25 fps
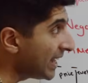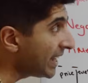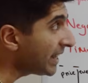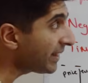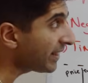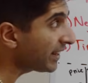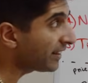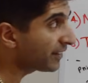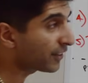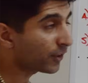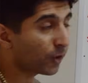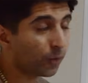key
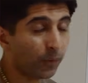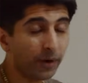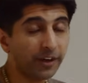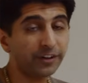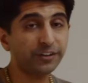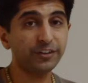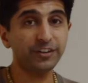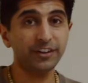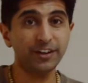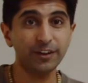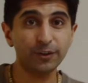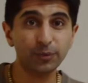thing to
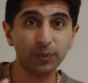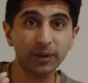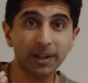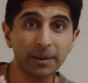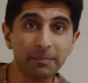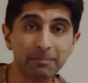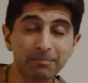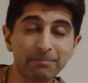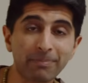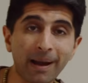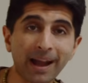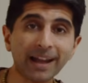question is
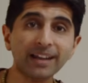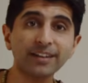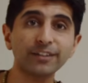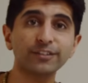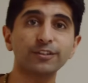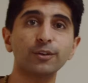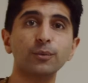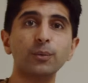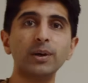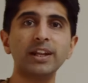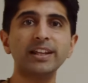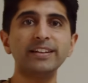whether
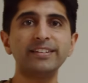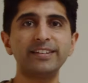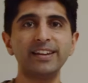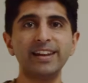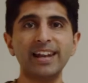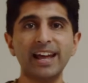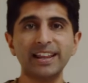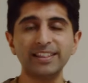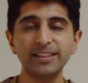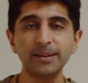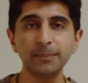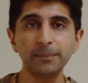banks are willing
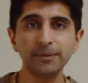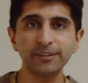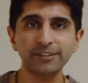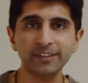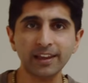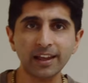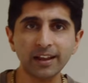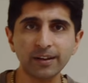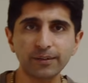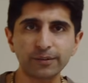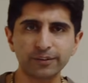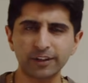to lend
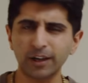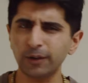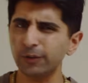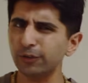themselves.